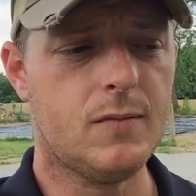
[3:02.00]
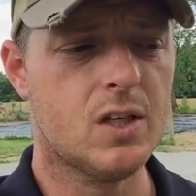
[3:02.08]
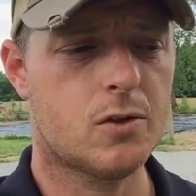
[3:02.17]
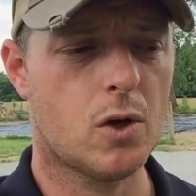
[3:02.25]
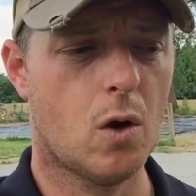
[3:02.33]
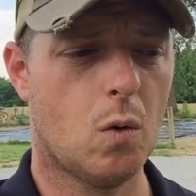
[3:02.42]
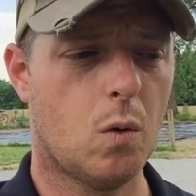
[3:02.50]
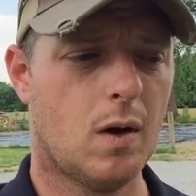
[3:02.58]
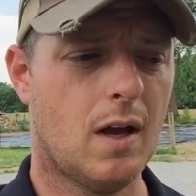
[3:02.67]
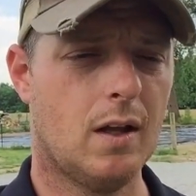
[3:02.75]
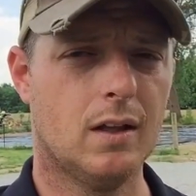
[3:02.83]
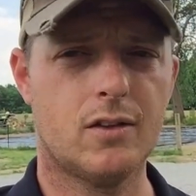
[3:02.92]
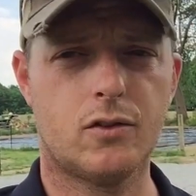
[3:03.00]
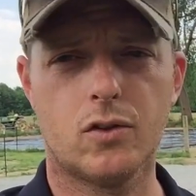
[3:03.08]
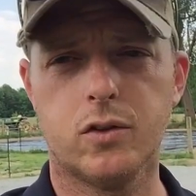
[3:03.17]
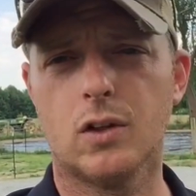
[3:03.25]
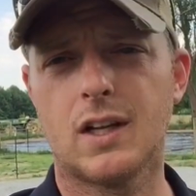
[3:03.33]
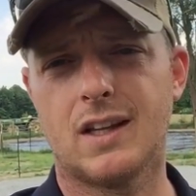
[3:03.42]
So let's just
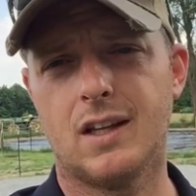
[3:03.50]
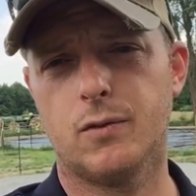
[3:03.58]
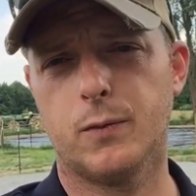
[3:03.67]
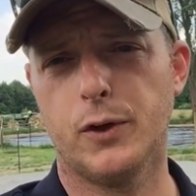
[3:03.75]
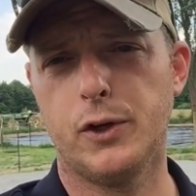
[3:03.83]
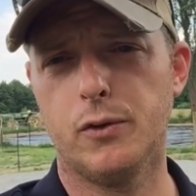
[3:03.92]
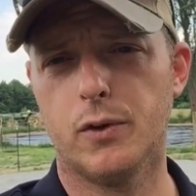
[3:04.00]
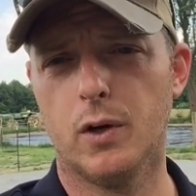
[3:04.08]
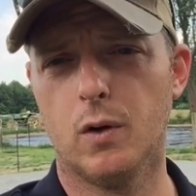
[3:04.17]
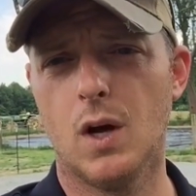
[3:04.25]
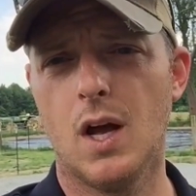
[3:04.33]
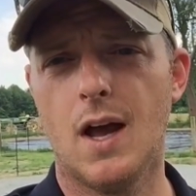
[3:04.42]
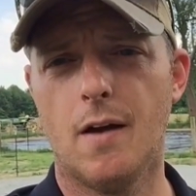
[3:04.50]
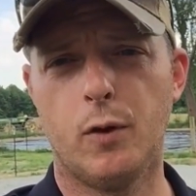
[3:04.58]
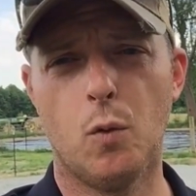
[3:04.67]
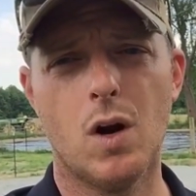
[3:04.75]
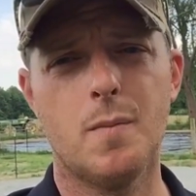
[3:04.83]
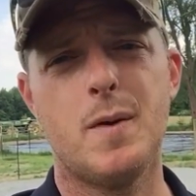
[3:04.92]
look at this for you though. If you
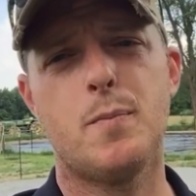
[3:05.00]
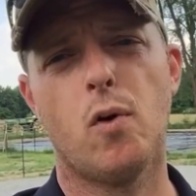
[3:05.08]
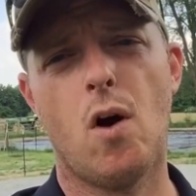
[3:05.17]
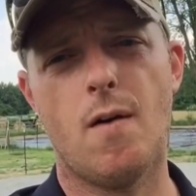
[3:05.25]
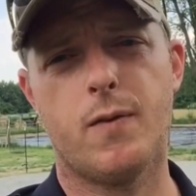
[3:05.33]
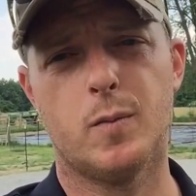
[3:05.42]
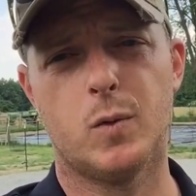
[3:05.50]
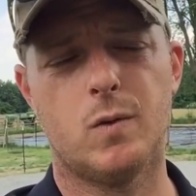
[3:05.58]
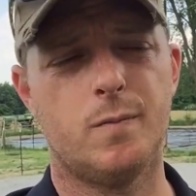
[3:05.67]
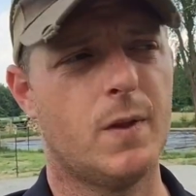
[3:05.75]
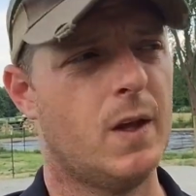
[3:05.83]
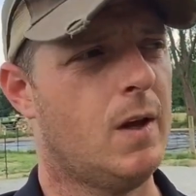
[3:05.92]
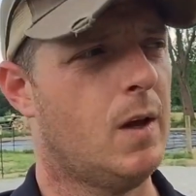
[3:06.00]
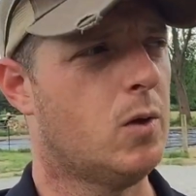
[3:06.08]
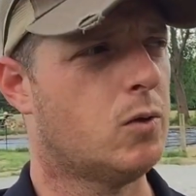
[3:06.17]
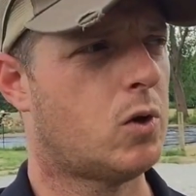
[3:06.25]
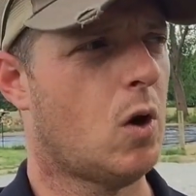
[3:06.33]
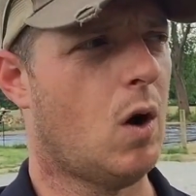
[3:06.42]
want to be profitable,
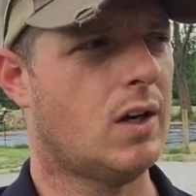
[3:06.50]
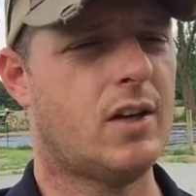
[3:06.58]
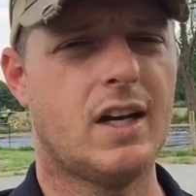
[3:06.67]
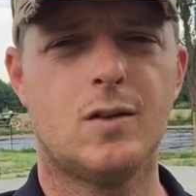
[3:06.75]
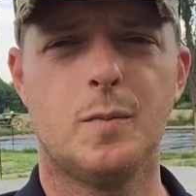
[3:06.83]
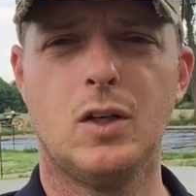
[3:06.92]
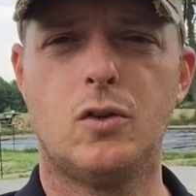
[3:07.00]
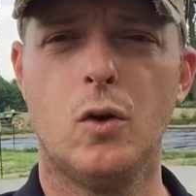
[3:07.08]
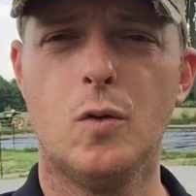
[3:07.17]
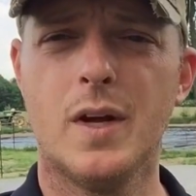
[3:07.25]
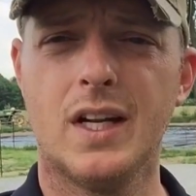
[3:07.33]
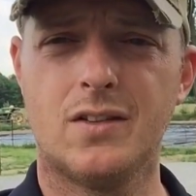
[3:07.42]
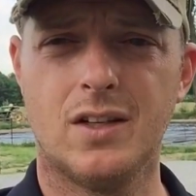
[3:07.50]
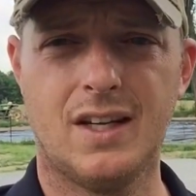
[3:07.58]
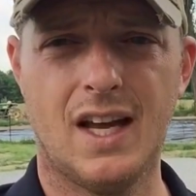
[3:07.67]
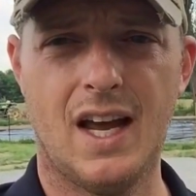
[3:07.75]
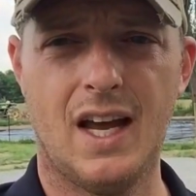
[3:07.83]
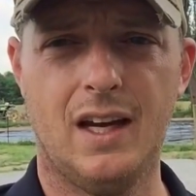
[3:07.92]
so it takes me 2 minutes a
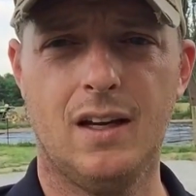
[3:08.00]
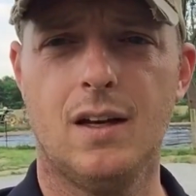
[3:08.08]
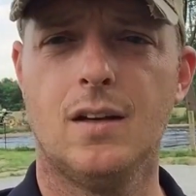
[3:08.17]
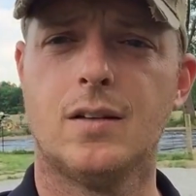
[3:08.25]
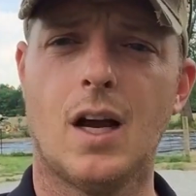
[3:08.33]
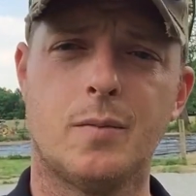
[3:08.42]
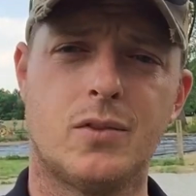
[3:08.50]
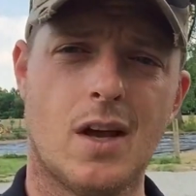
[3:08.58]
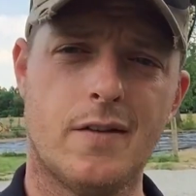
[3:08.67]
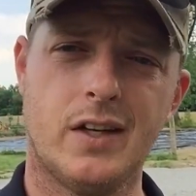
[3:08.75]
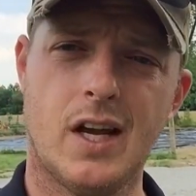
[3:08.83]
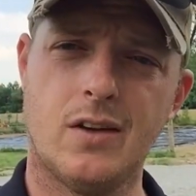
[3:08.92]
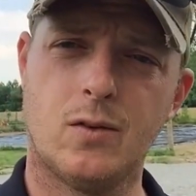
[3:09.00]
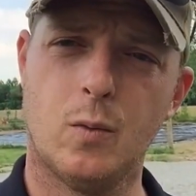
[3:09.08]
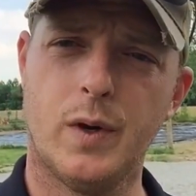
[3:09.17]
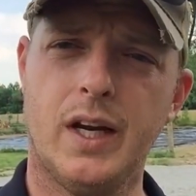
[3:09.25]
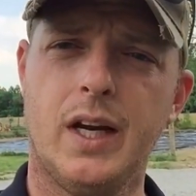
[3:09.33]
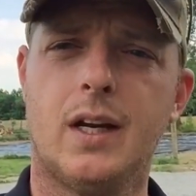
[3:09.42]
day, times 7 days a
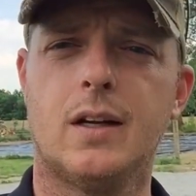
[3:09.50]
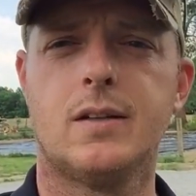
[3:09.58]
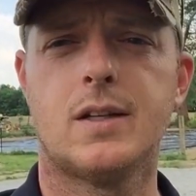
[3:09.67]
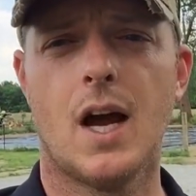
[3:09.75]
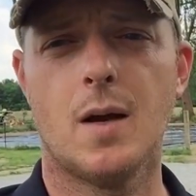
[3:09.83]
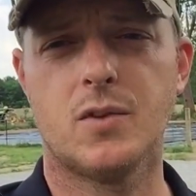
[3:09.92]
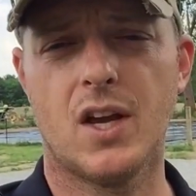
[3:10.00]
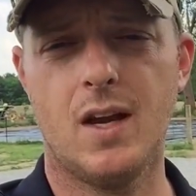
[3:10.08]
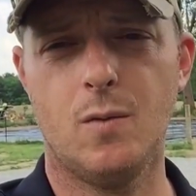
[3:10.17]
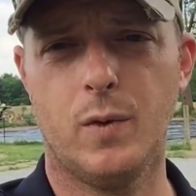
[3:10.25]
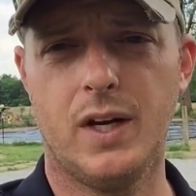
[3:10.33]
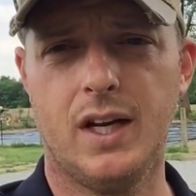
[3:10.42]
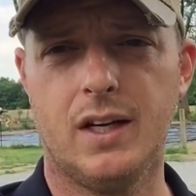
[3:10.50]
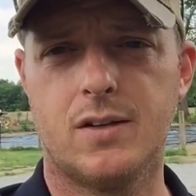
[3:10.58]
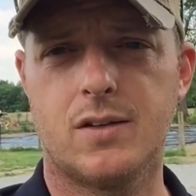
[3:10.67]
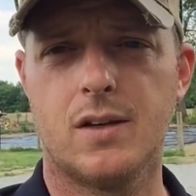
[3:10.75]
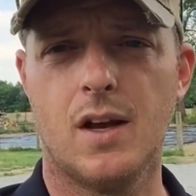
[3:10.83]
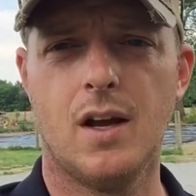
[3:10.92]
week, times 8
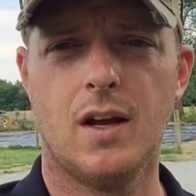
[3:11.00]
weeks.